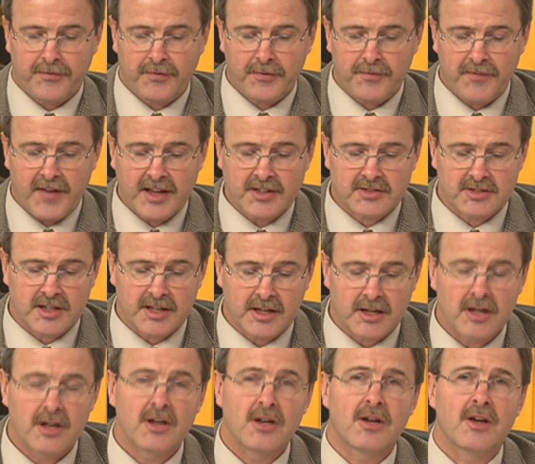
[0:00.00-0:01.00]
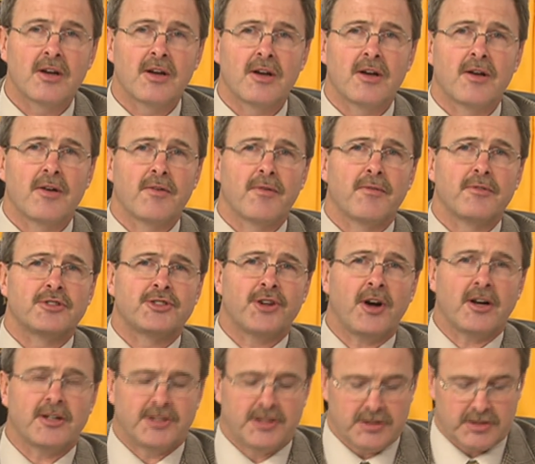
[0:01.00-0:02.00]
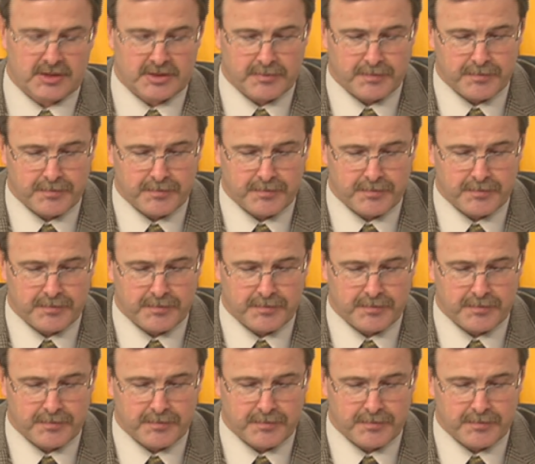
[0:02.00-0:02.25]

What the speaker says: facing charges.